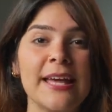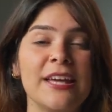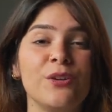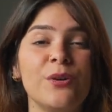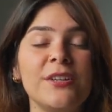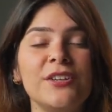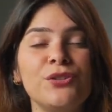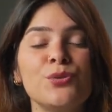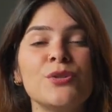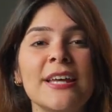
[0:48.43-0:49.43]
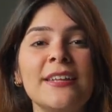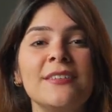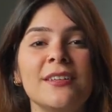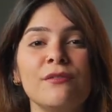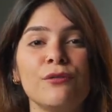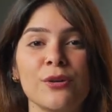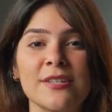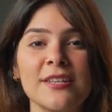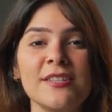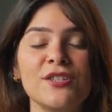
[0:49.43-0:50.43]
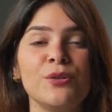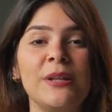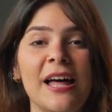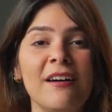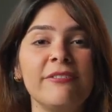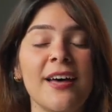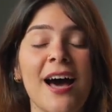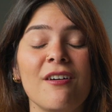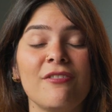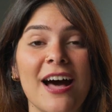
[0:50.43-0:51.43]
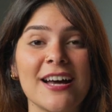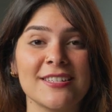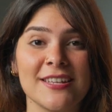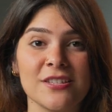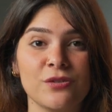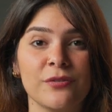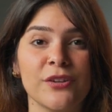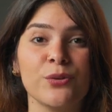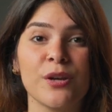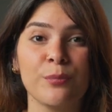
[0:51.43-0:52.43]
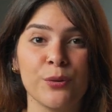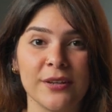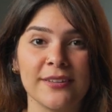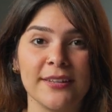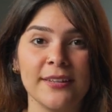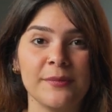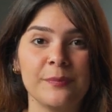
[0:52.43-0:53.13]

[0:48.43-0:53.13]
In order to send invoices, you will have to have access to Fatoora portal.